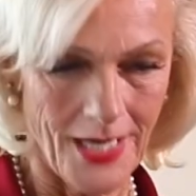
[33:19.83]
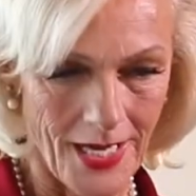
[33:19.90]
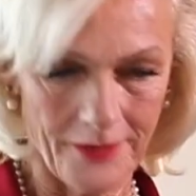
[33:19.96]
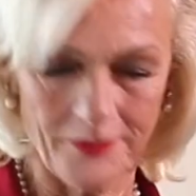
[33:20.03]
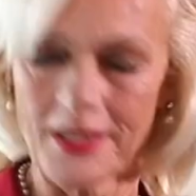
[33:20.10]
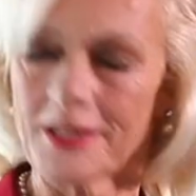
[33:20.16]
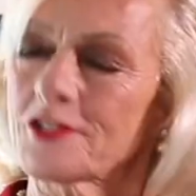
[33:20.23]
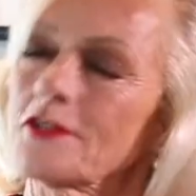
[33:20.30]

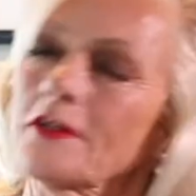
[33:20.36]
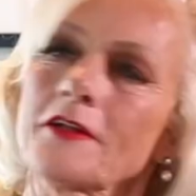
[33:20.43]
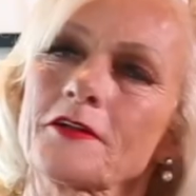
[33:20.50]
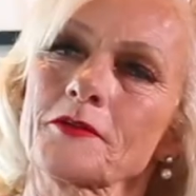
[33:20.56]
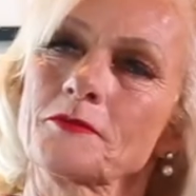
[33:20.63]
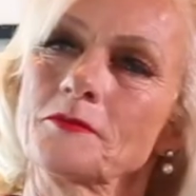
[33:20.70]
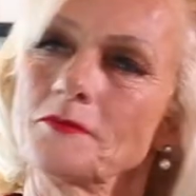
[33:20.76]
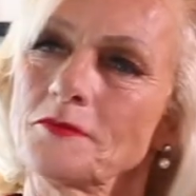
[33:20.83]
That's
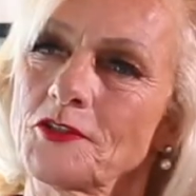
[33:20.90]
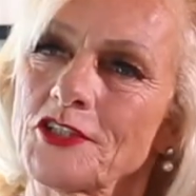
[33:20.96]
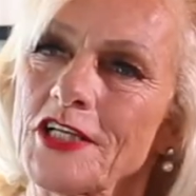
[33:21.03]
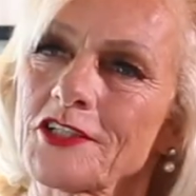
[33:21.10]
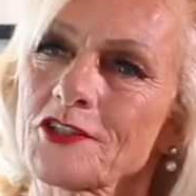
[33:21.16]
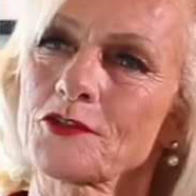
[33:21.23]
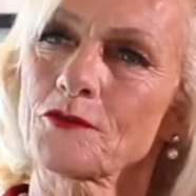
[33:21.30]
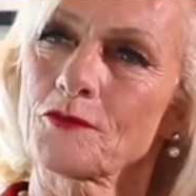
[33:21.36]
another
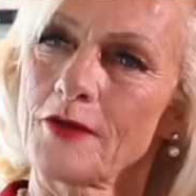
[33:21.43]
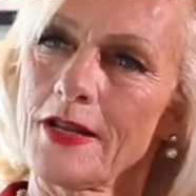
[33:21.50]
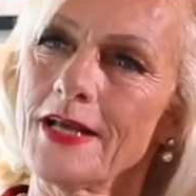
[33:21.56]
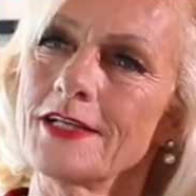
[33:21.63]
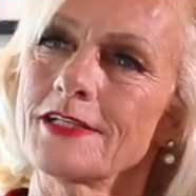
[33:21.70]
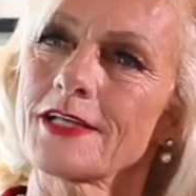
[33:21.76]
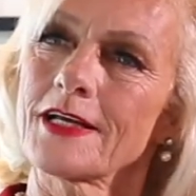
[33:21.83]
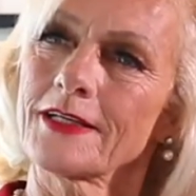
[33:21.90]
sector of
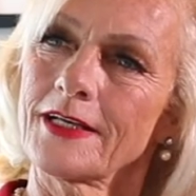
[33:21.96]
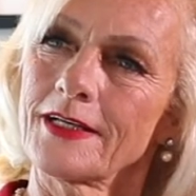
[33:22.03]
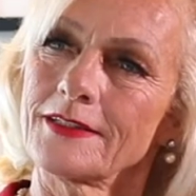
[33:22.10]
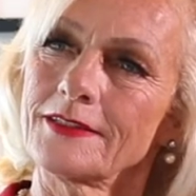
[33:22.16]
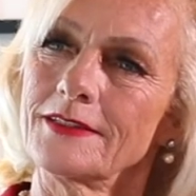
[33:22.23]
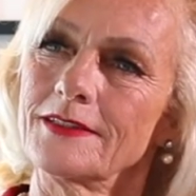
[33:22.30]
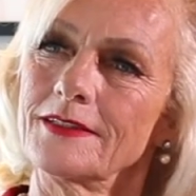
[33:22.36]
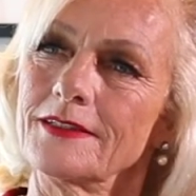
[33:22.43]
clients I get.
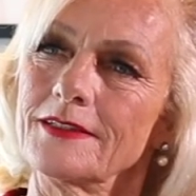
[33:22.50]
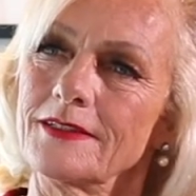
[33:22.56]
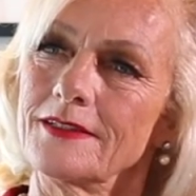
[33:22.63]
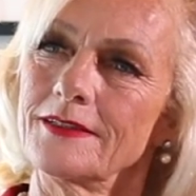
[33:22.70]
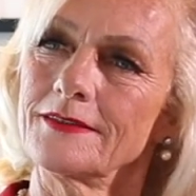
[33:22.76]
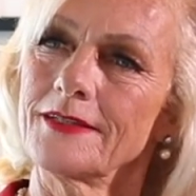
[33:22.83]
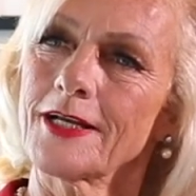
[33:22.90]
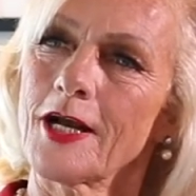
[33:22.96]

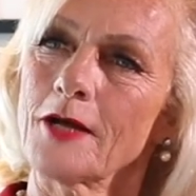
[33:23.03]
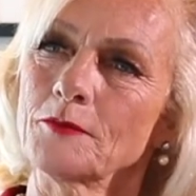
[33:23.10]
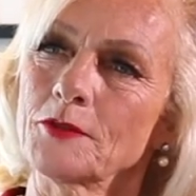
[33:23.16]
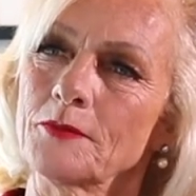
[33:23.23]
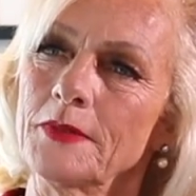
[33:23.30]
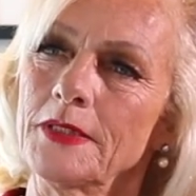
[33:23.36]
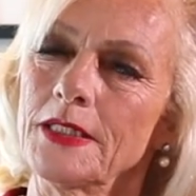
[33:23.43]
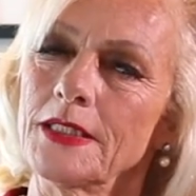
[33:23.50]
They come to
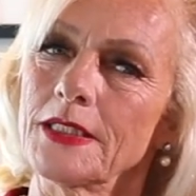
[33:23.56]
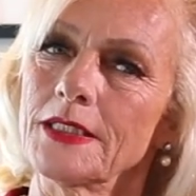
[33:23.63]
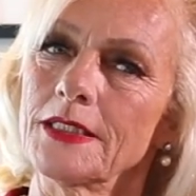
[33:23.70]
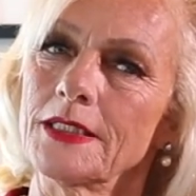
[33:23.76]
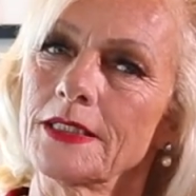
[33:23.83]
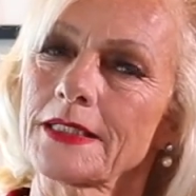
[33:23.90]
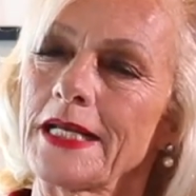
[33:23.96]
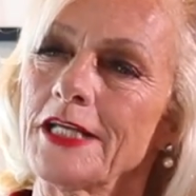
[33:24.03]
me,
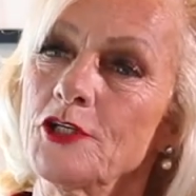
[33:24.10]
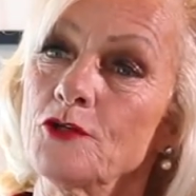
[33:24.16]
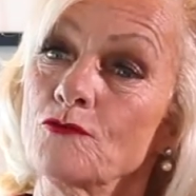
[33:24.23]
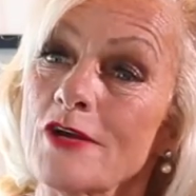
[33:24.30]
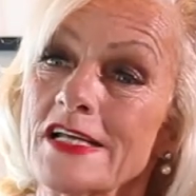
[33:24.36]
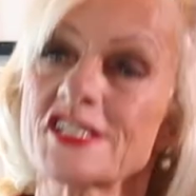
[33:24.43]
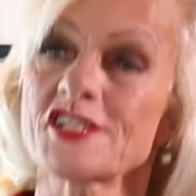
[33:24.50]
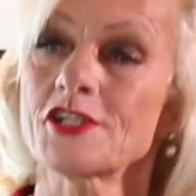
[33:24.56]
can you
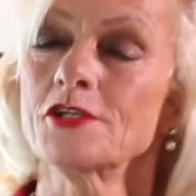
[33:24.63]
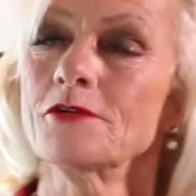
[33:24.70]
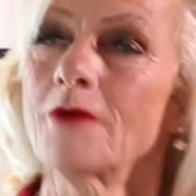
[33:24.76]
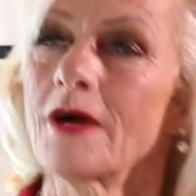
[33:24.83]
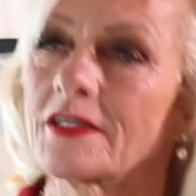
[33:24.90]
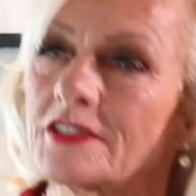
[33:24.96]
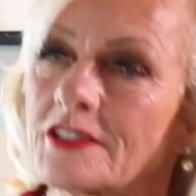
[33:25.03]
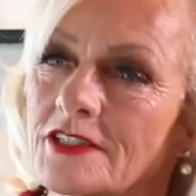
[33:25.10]
rescue
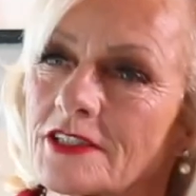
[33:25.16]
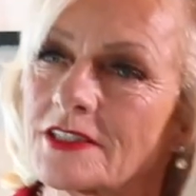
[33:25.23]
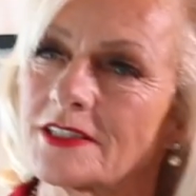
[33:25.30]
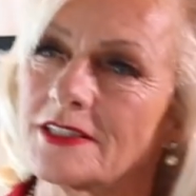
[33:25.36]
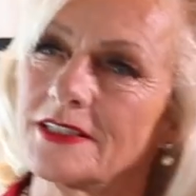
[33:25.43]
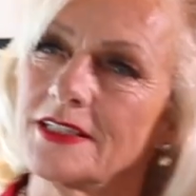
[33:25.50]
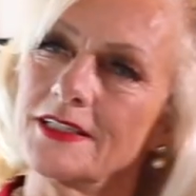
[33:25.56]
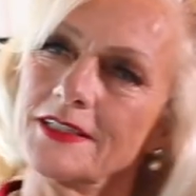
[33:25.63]
us?
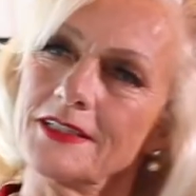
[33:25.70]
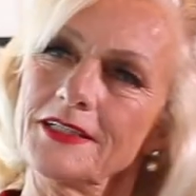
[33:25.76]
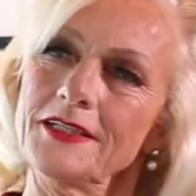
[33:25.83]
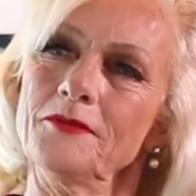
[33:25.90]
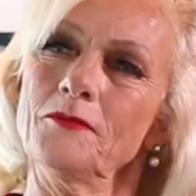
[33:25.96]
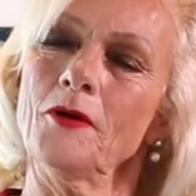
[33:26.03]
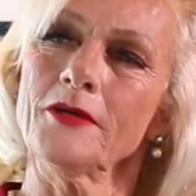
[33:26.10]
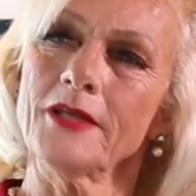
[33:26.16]

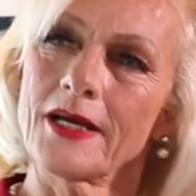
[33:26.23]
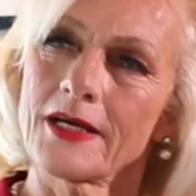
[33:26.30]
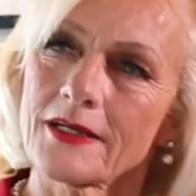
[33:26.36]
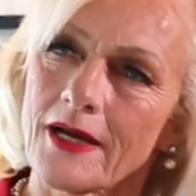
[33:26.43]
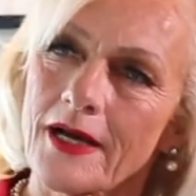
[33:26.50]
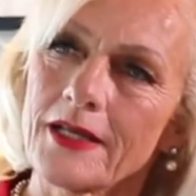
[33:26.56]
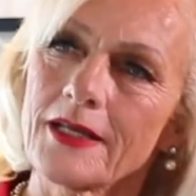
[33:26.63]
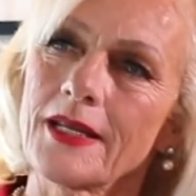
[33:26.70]
Well, yeah,
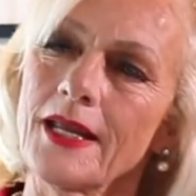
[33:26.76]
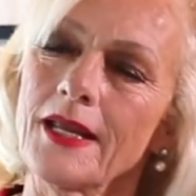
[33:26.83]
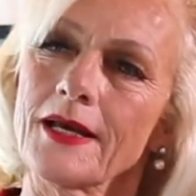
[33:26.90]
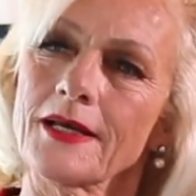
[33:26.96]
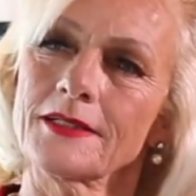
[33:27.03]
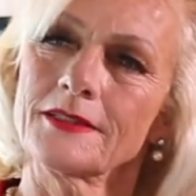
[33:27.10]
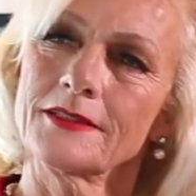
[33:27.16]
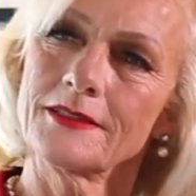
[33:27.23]
I
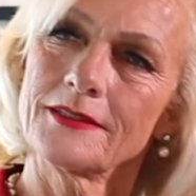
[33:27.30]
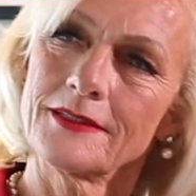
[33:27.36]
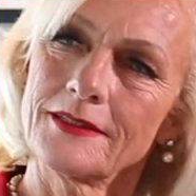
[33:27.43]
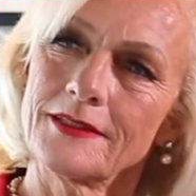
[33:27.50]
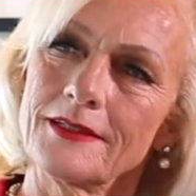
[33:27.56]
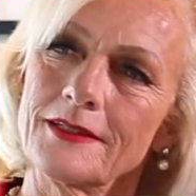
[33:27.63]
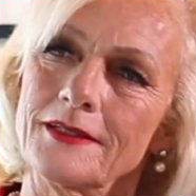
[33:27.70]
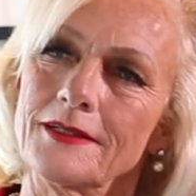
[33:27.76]
can.
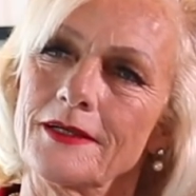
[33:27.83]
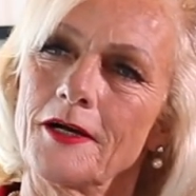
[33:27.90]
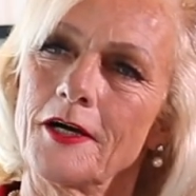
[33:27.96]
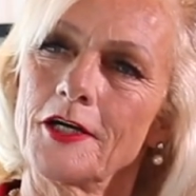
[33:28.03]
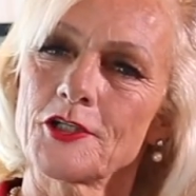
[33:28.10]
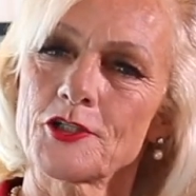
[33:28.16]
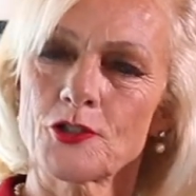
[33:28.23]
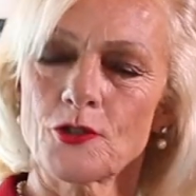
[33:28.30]

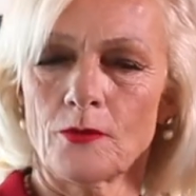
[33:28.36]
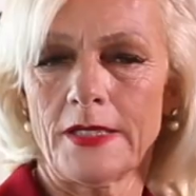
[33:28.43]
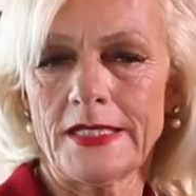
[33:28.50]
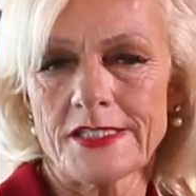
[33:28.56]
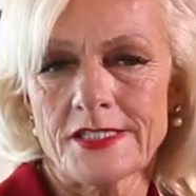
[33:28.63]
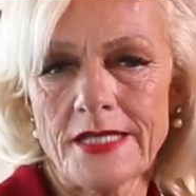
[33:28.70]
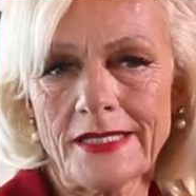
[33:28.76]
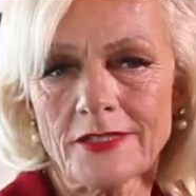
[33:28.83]
So
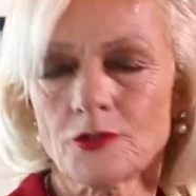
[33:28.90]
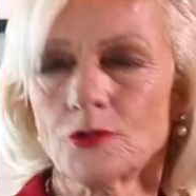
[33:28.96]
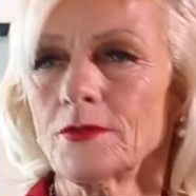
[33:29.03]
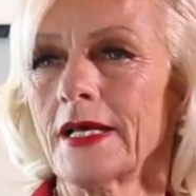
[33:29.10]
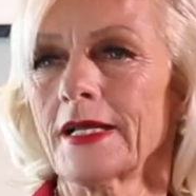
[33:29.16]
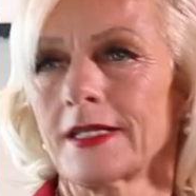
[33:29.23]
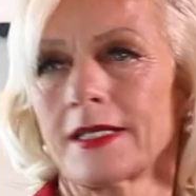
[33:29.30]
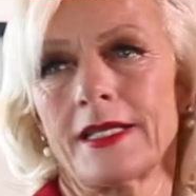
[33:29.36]
let's not do
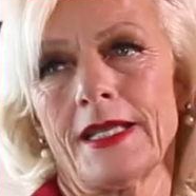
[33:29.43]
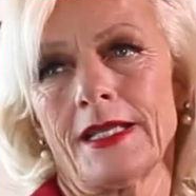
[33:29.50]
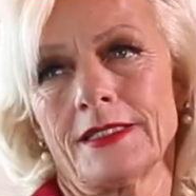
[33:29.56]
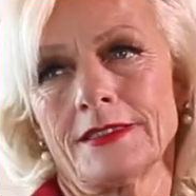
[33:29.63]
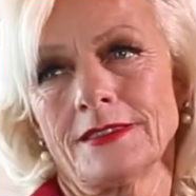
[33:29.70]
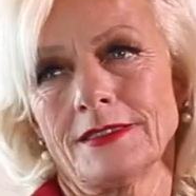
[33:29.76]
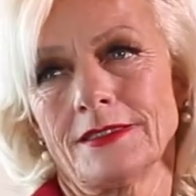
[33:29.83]
that again.